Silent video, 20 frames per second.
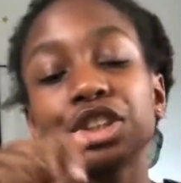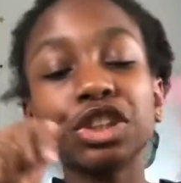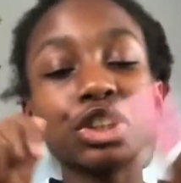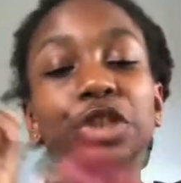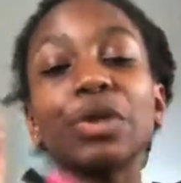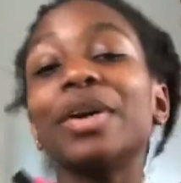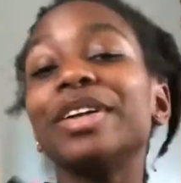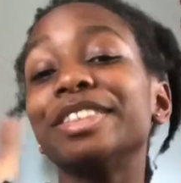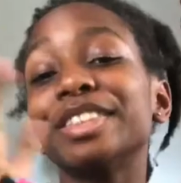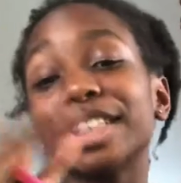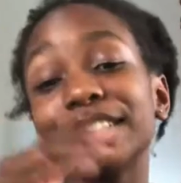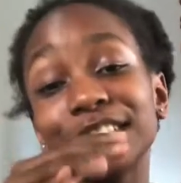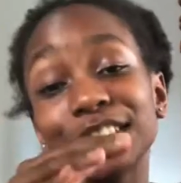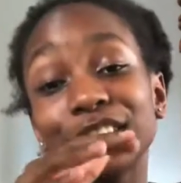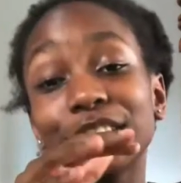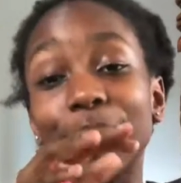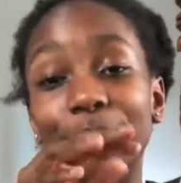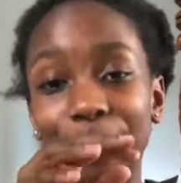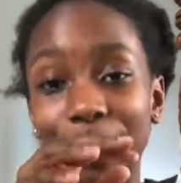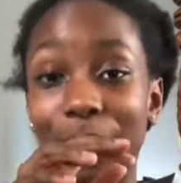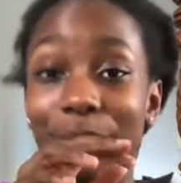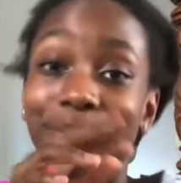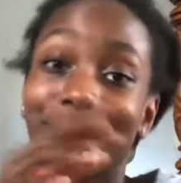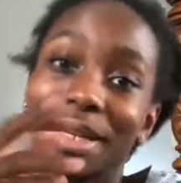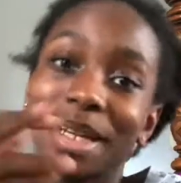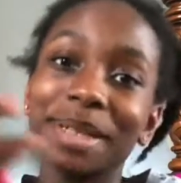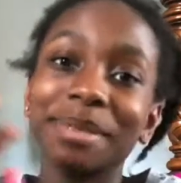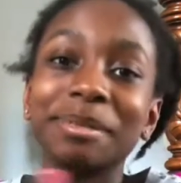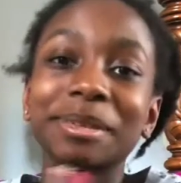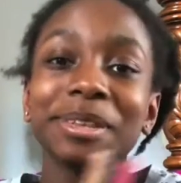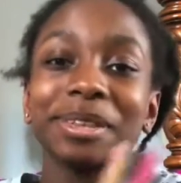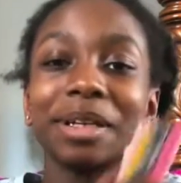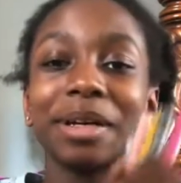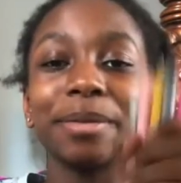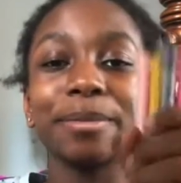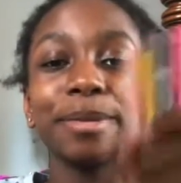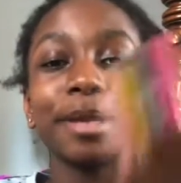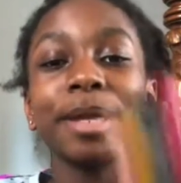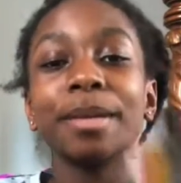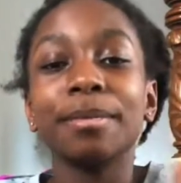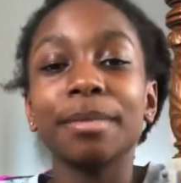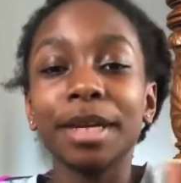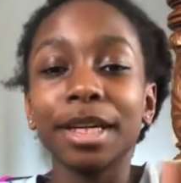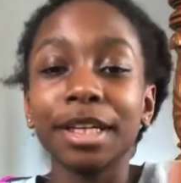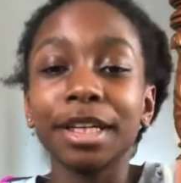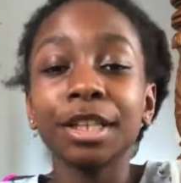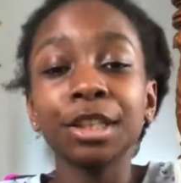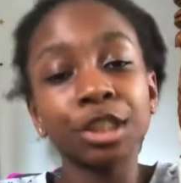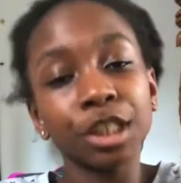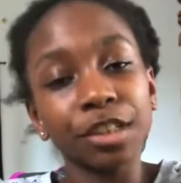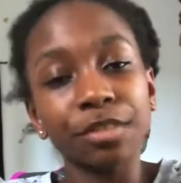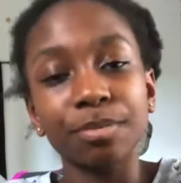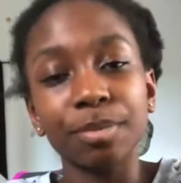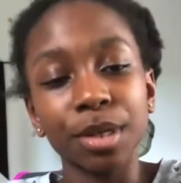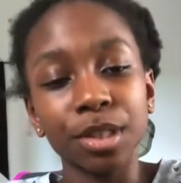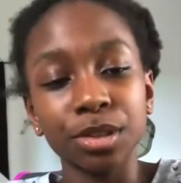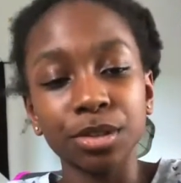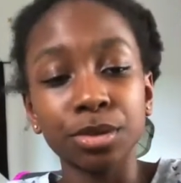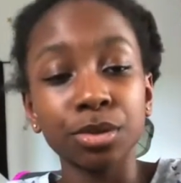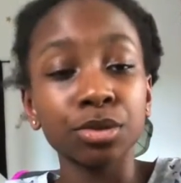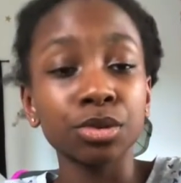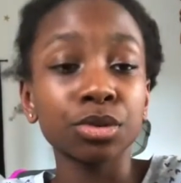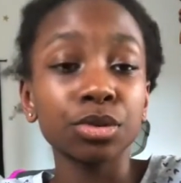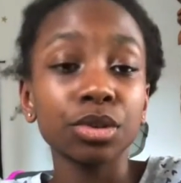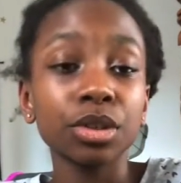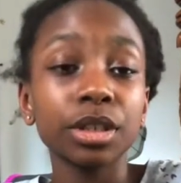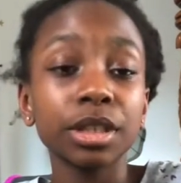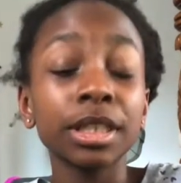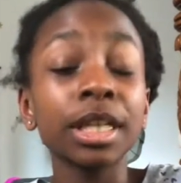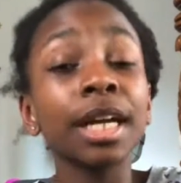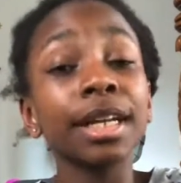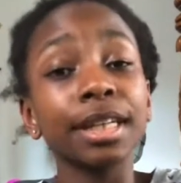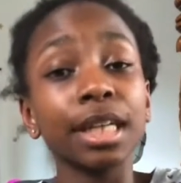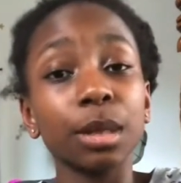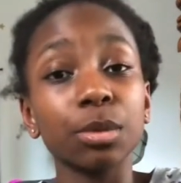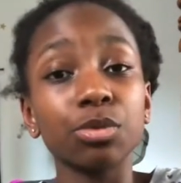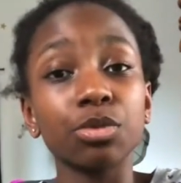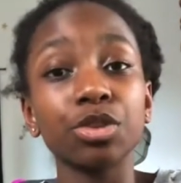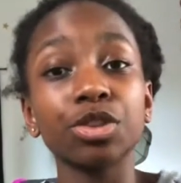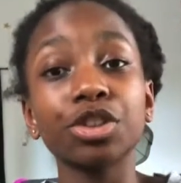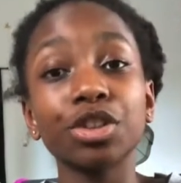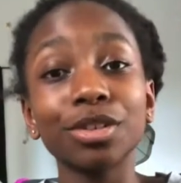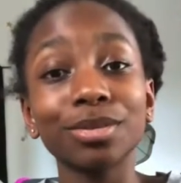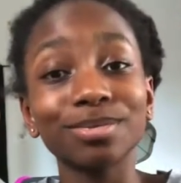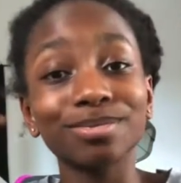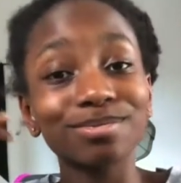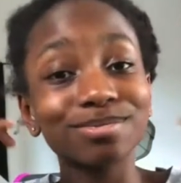So I decided to shop on Amazon and make Jeff Bezos 10 times richer.